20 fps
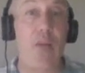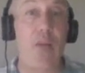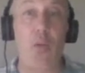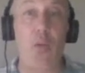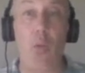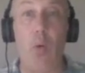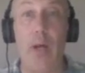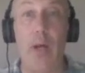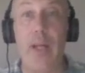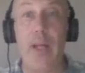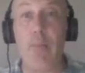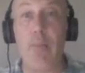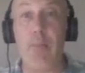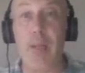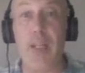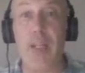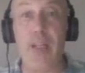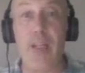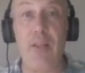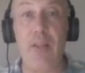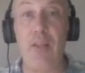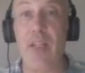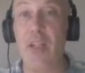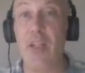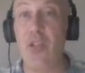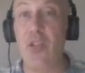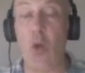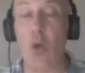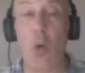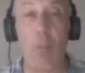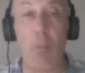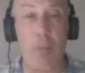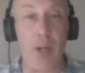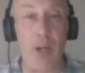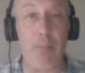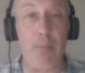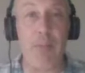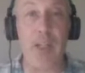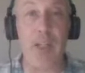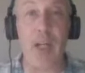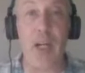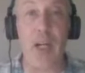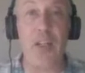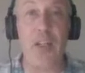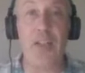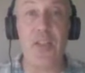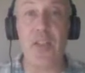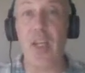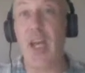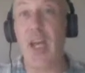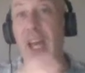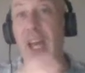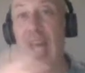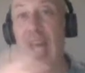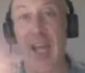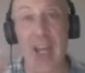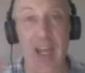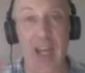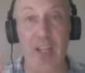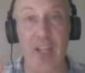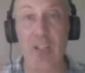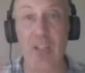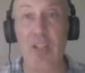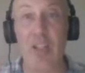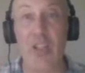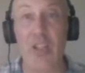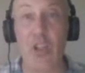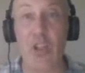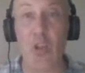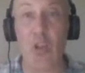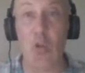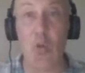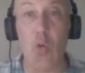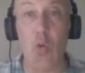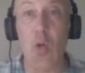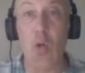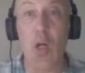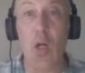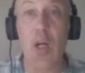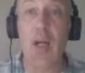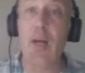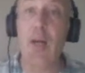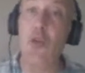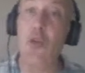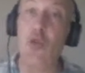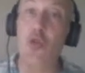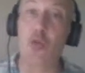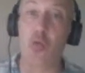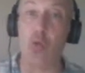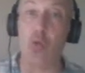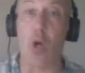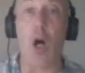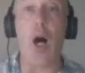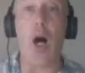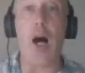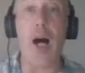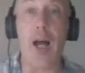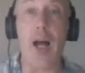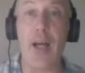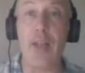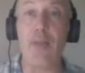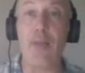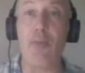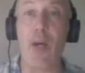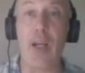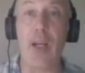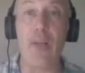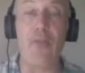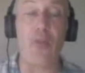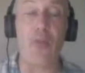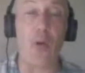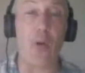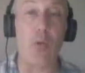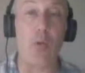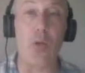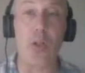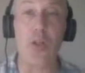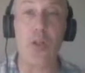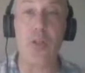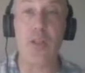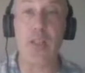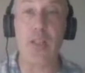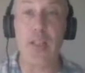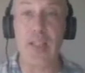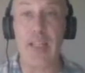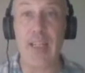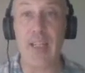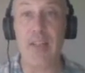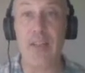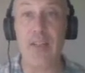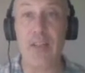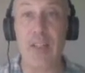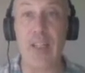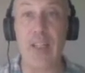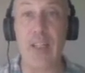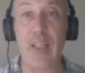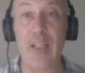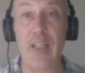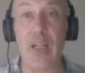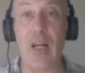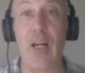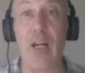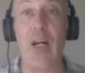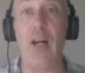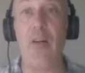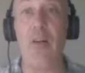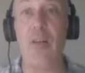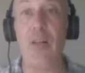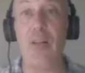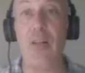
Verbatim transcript: the way you beat it is you open up the ice and you draw as many forwards into the uh,